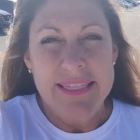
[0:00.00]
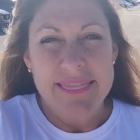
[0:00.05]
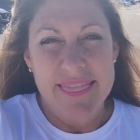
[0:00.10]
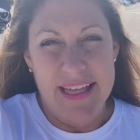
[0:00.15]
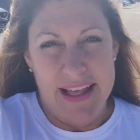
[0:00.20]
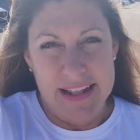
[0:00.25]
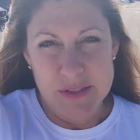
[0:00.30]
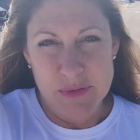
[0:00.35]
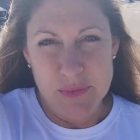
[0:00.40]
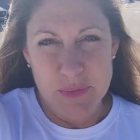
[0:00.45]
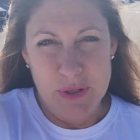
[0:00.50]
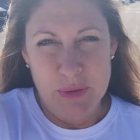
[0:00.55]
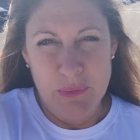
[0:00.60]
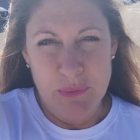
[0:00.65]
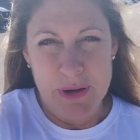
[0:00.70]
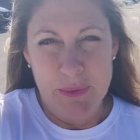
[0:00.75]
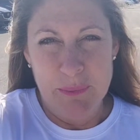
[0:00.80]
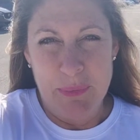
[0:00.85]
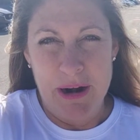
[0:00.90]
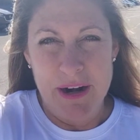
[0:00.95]
that's where you
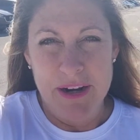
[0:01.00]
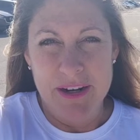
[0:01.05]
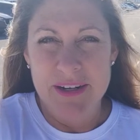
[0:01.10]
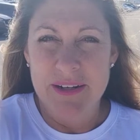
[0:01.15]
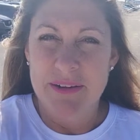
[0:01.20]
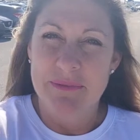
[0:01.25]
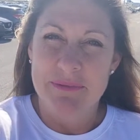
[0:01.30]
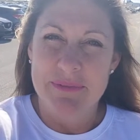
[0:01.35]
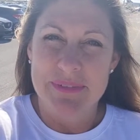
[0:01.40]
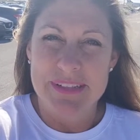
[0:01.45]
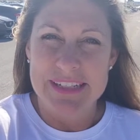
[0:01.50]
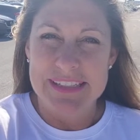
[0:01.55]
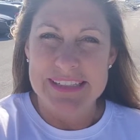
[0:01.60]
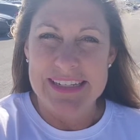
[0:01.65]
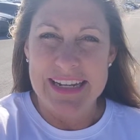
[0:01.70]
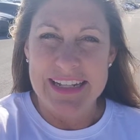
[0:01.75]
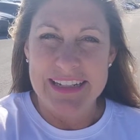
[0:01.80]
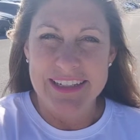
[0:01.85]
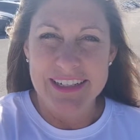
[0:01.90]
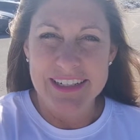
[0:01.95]
want to park. Let's
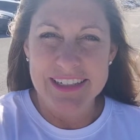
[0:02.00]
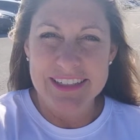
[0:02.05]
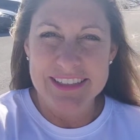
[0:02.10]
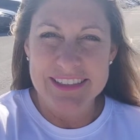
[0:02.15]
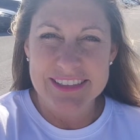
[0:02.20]
take a look.